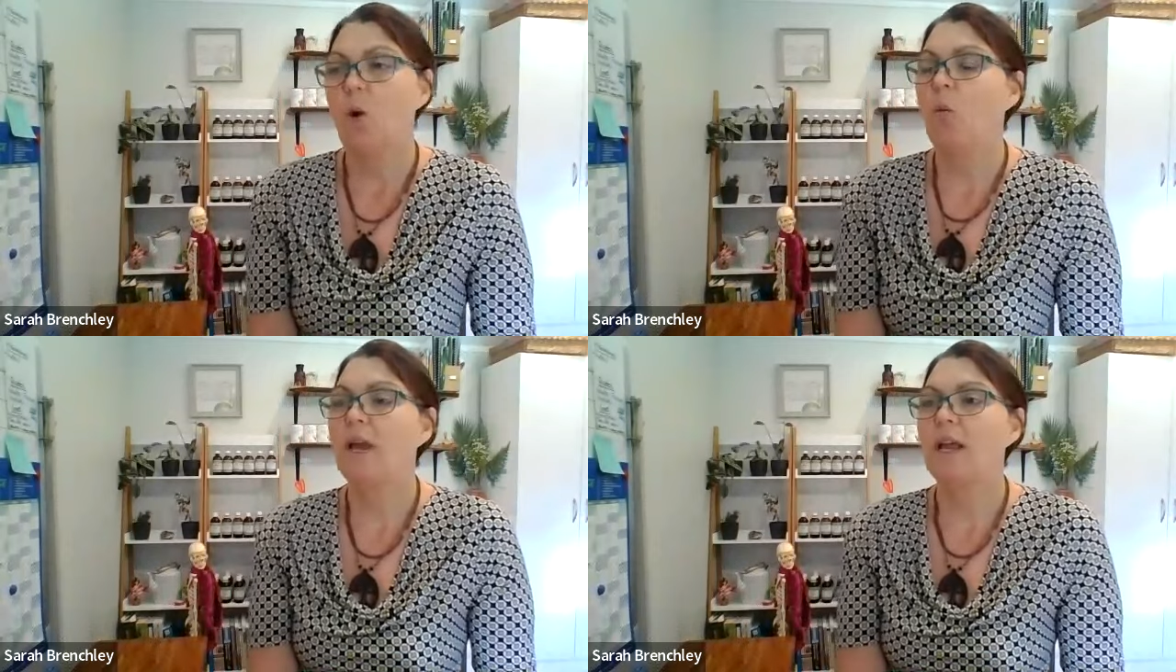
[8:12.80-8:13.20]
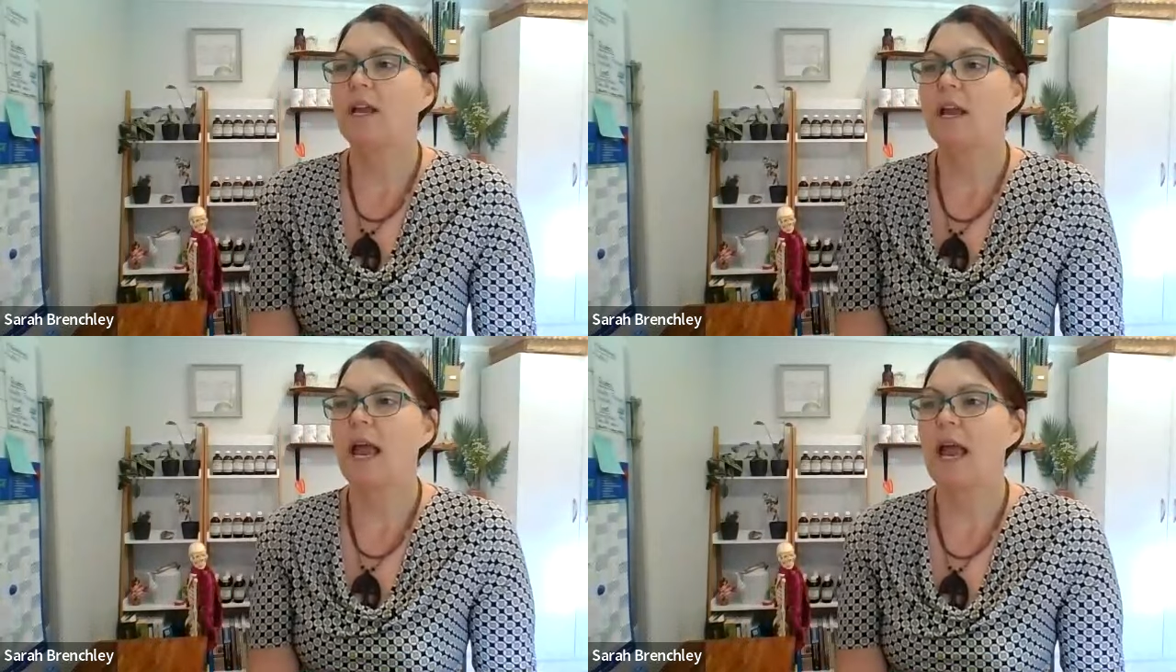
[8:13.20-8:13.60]

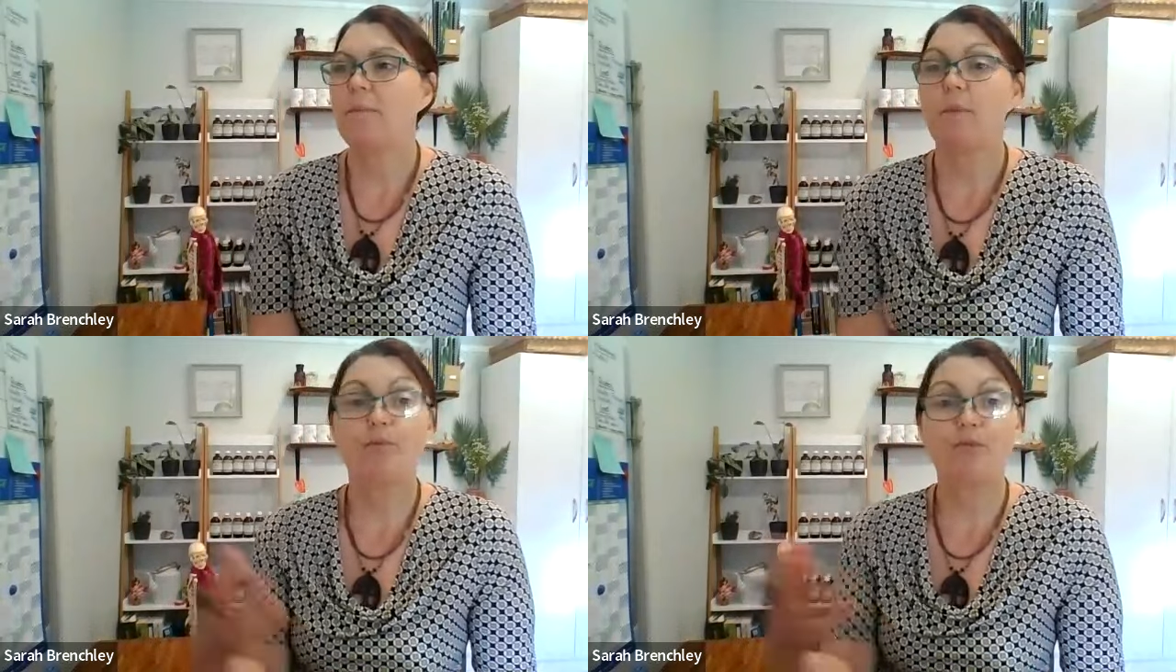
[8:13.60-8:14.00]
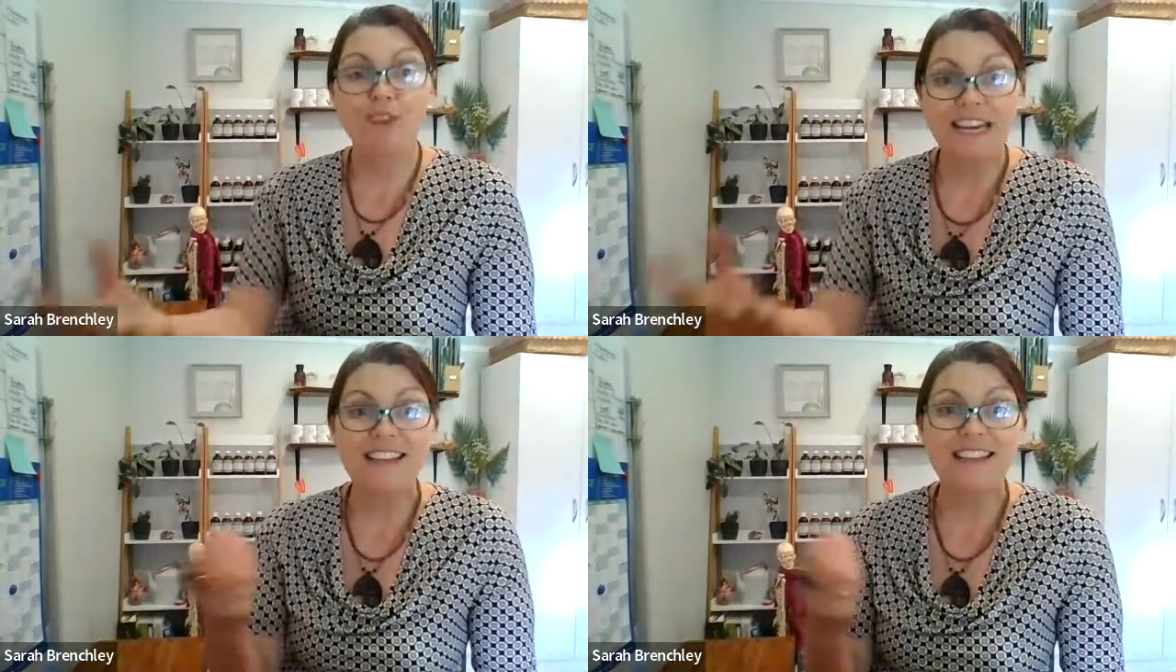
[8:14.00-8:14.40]
We can be
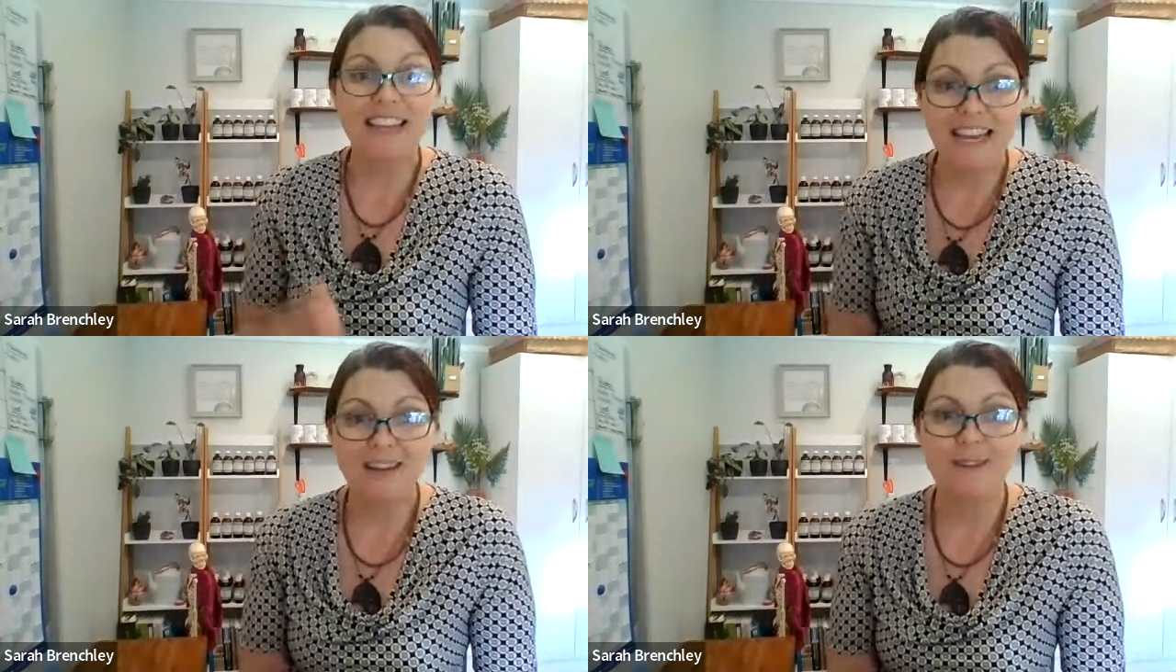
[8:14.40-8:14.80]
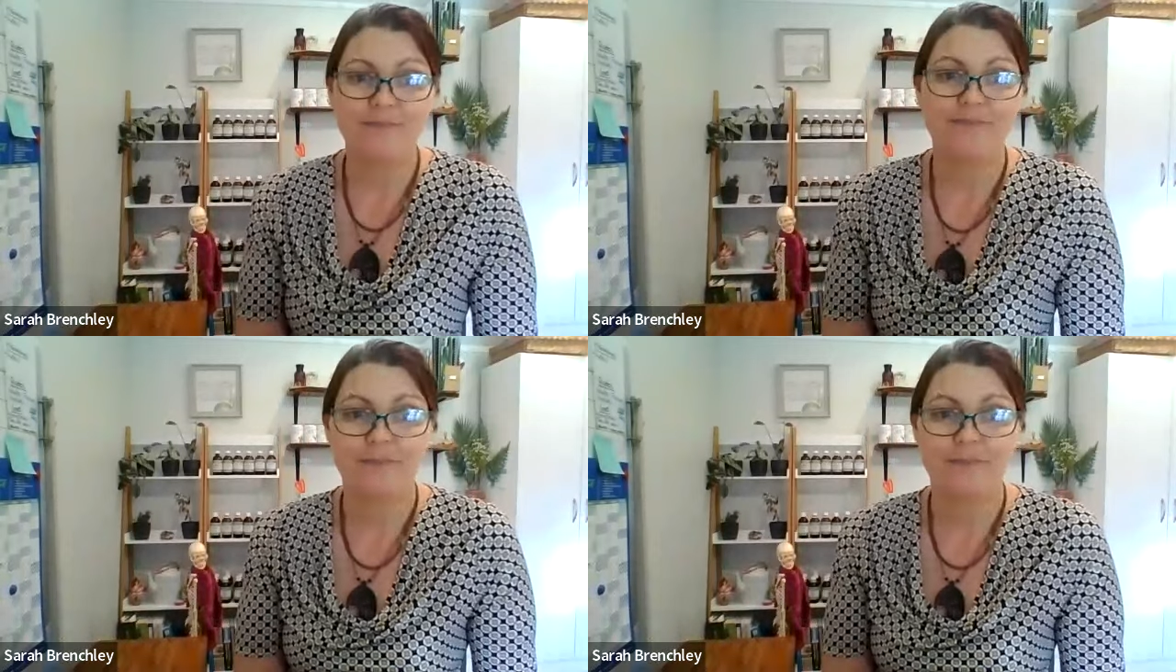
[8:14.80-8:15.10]
breathing in